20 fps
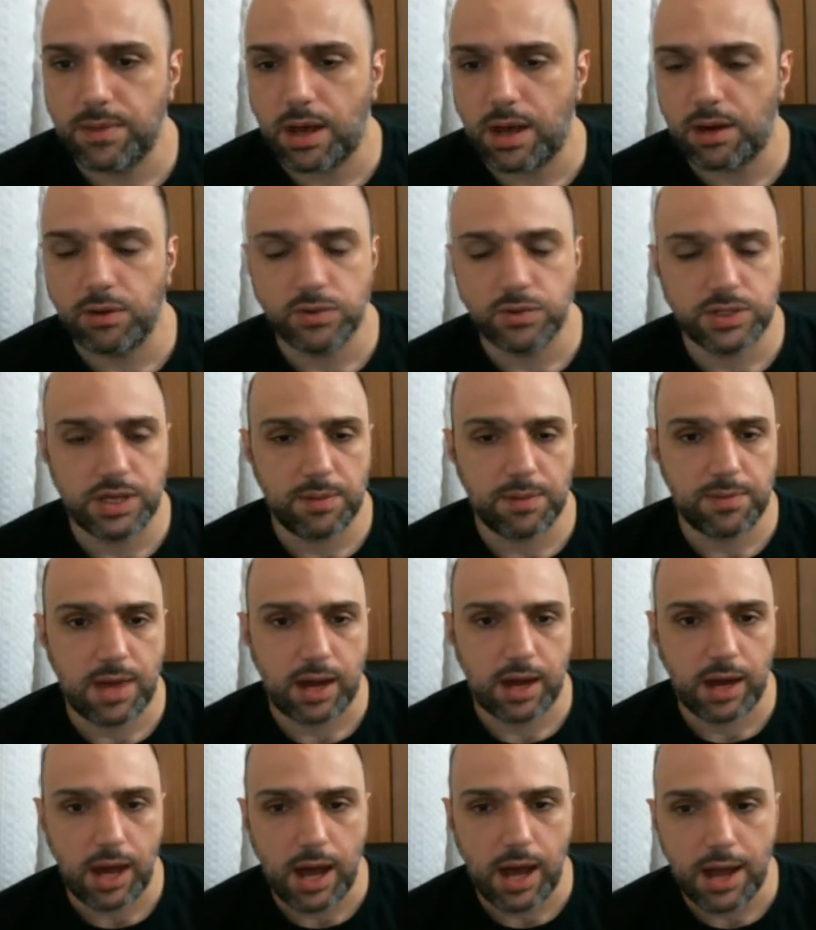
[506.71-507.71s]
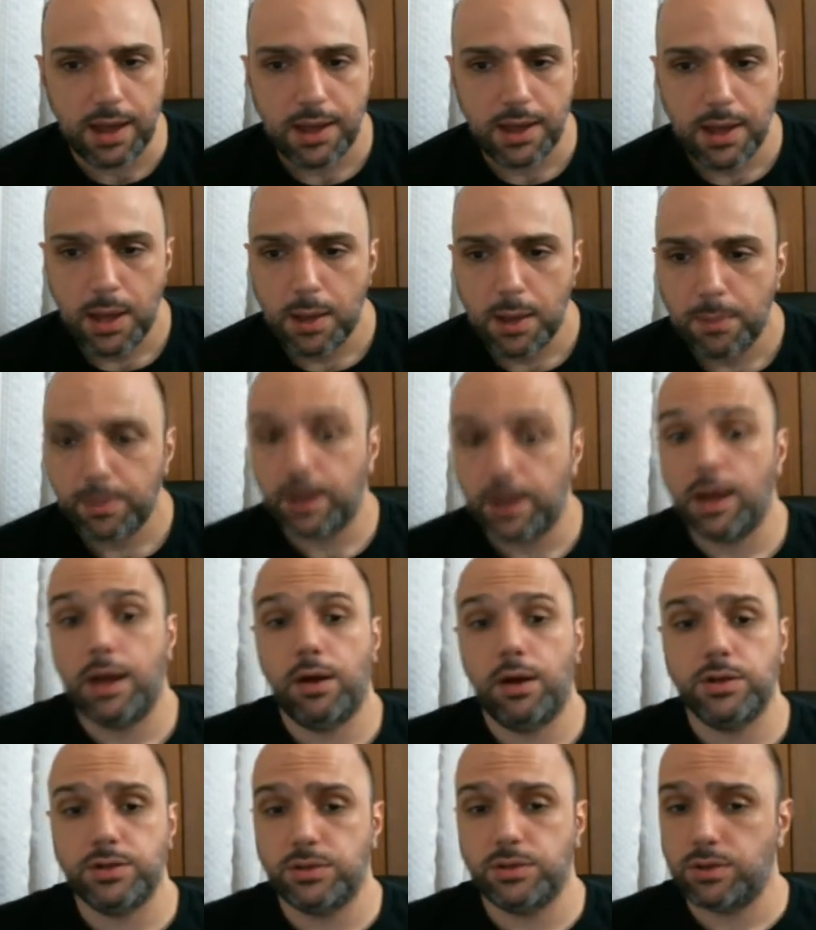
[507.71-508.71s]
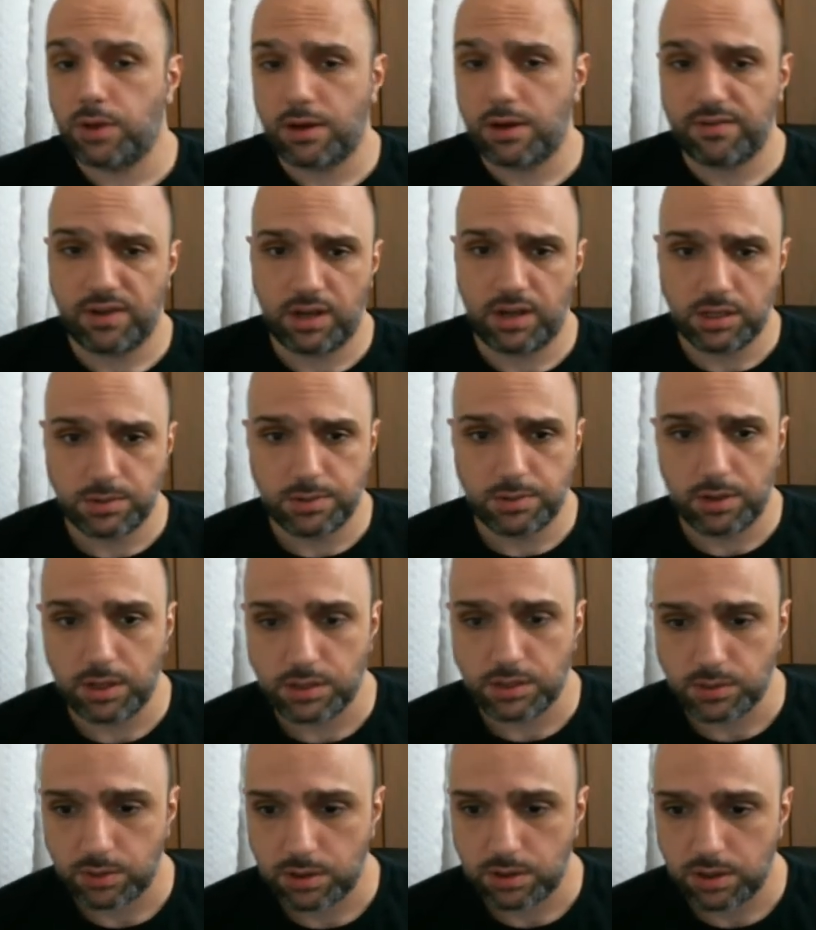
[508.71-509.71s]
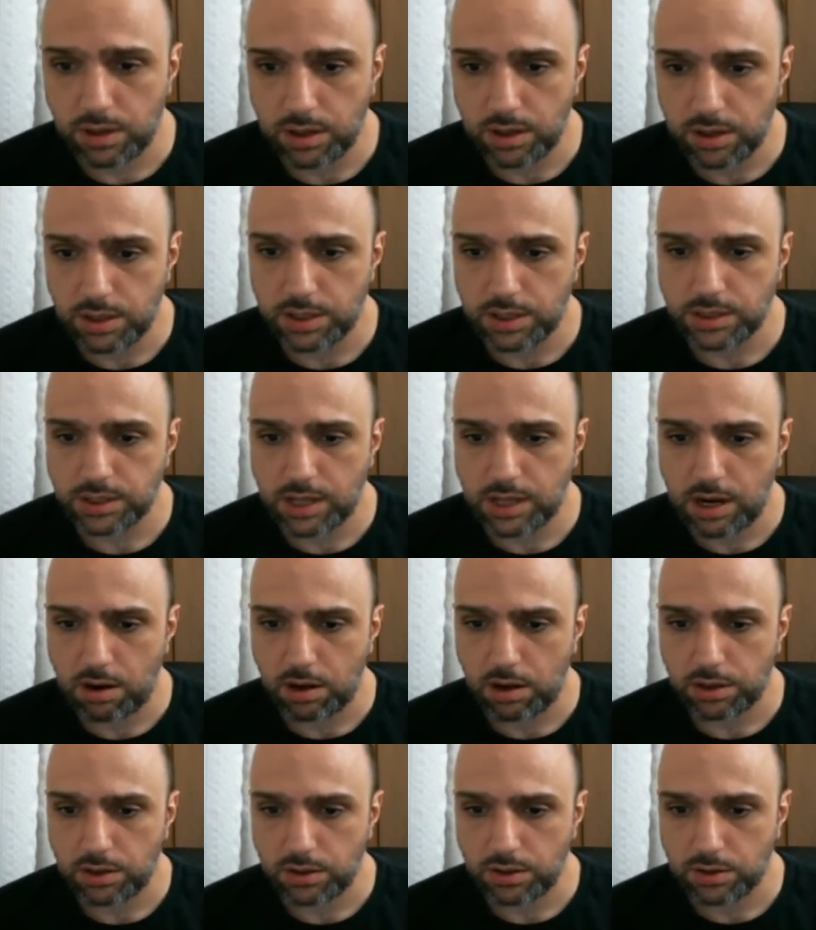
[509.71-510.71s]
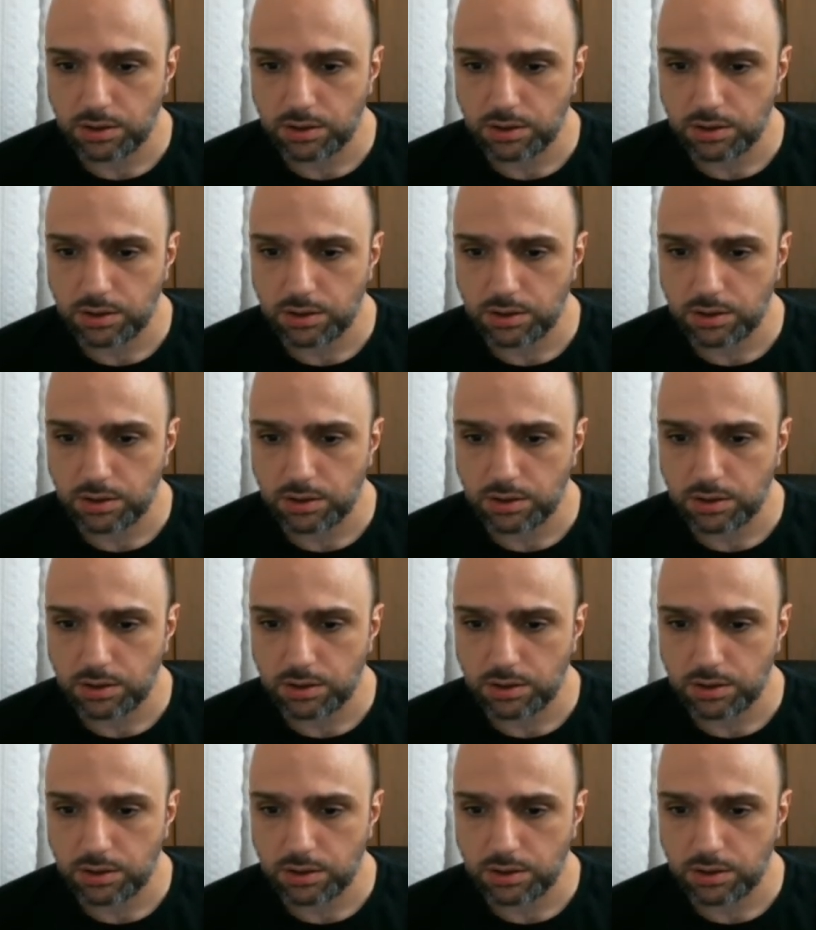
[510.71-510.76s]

I don't see him that high, but I also don't have any experience with this character.